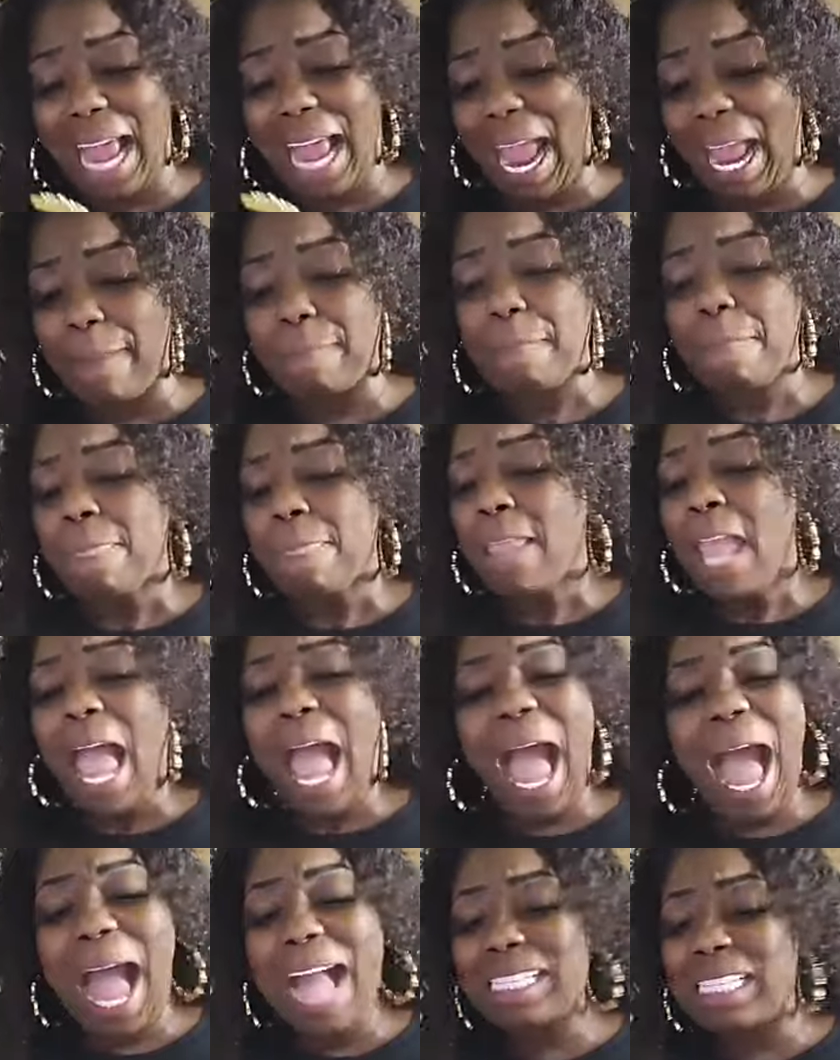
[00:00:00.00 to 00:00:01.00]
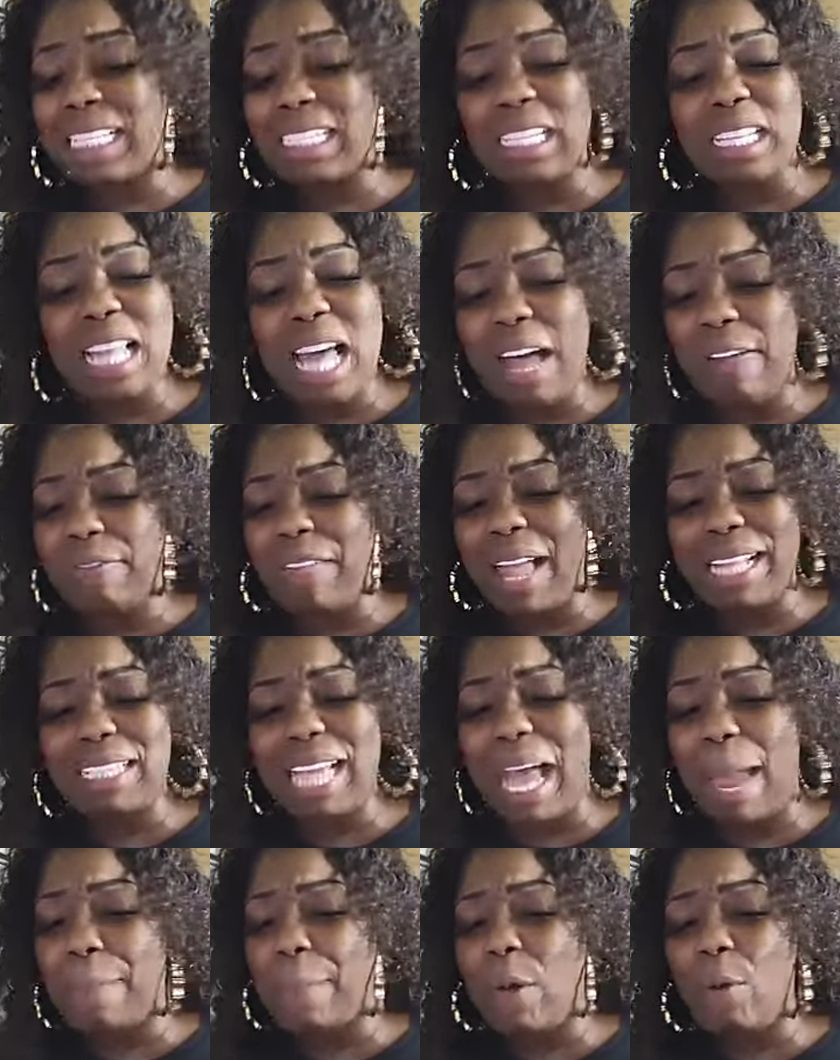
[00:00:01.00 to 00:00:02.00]
And I just love that
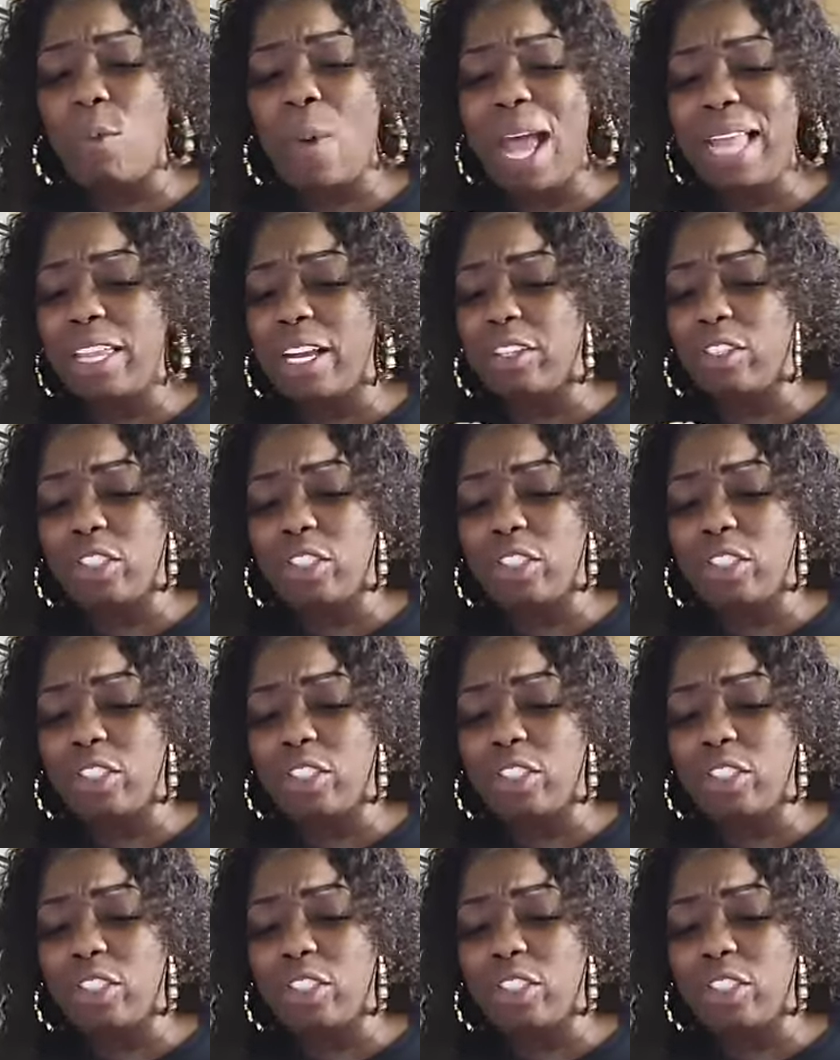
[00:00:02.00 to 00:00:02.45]
type of weather.